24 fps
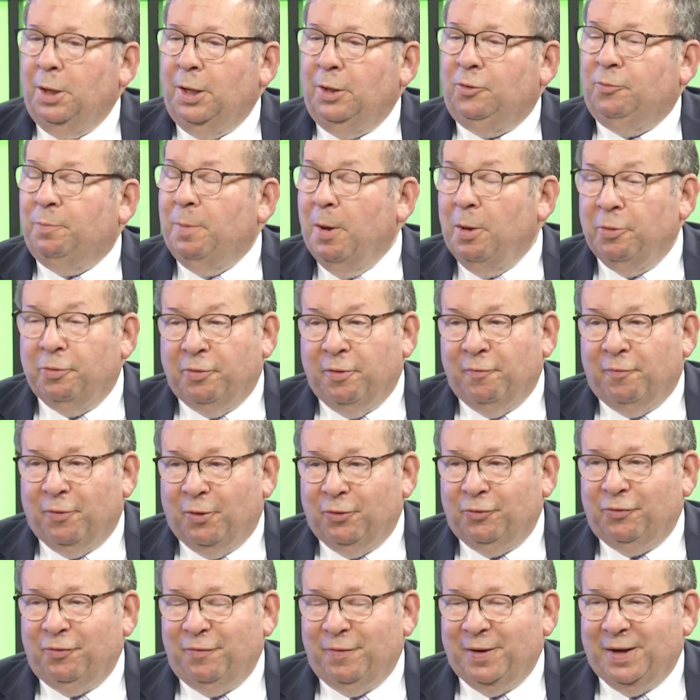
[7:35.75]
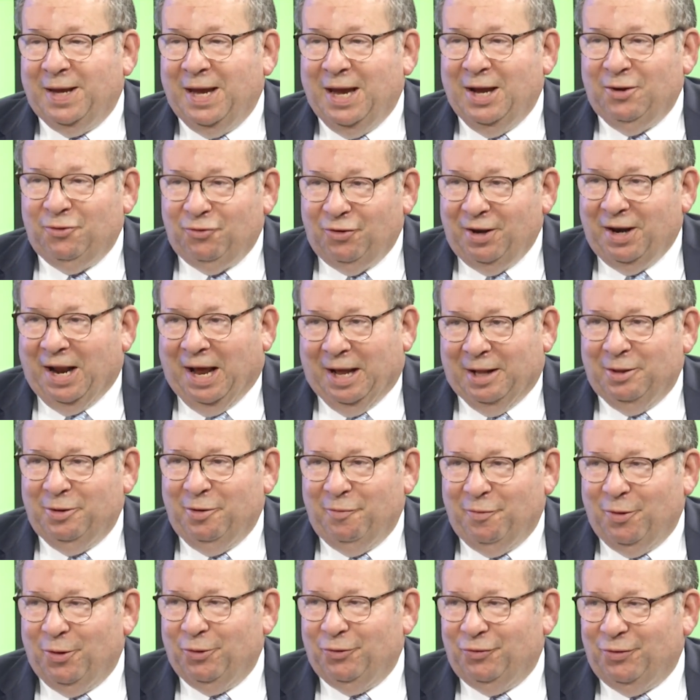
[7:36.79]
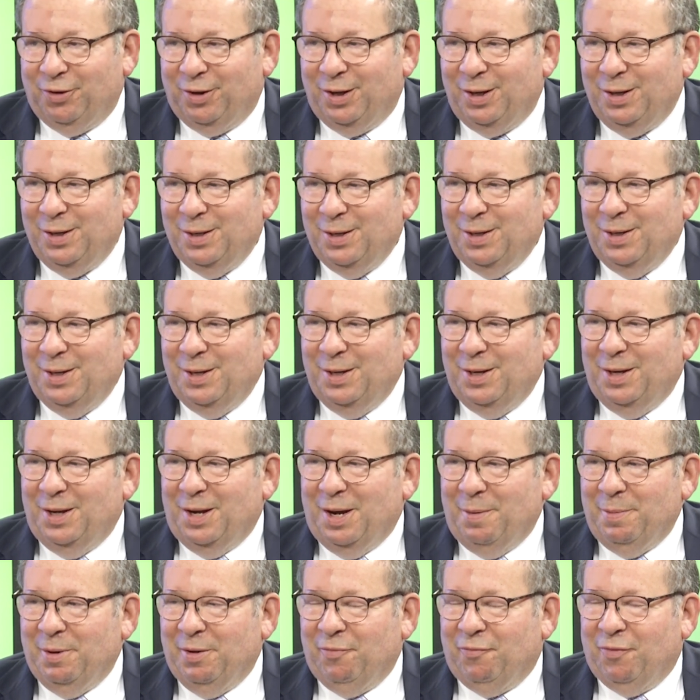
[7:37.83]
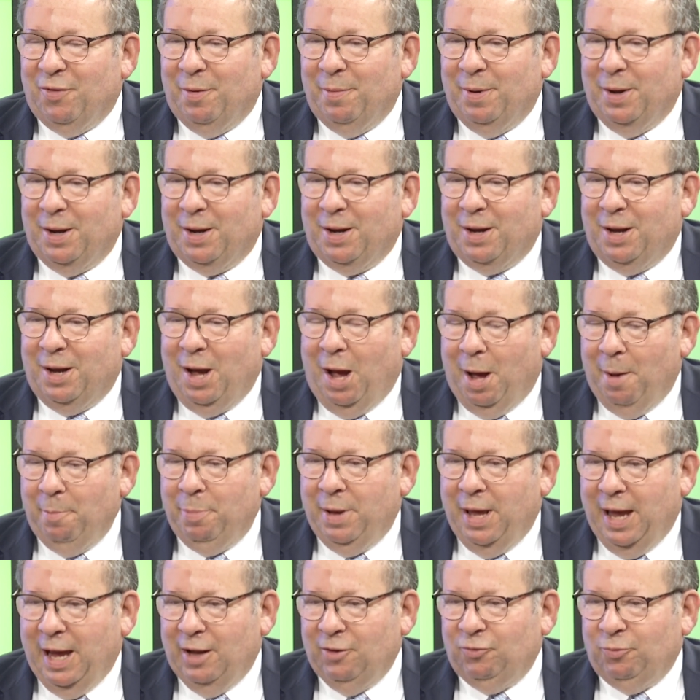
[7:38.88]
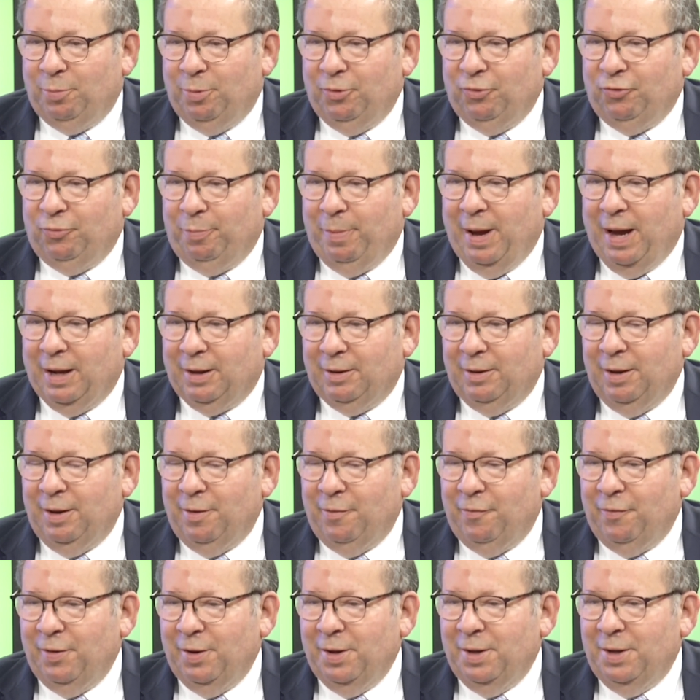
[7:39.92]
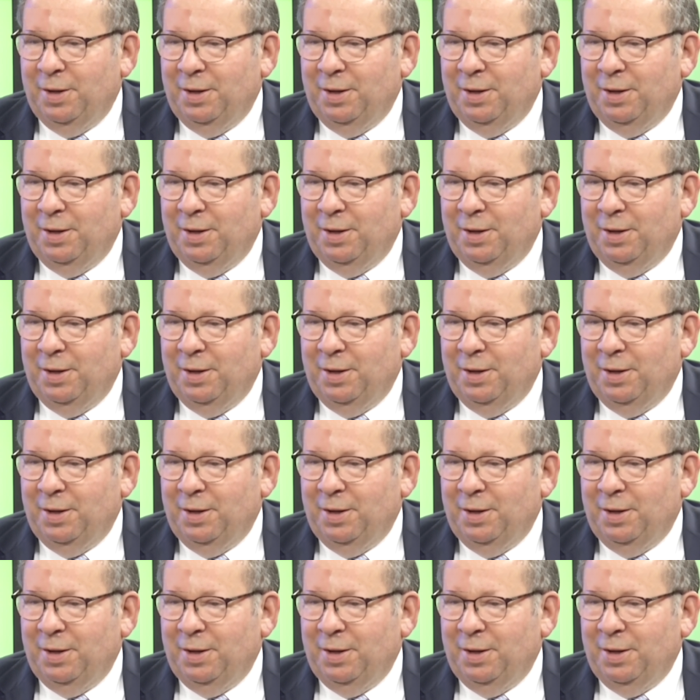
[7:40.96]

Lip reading: it's both diversification and diversity. I mean, from a Comcast perspective,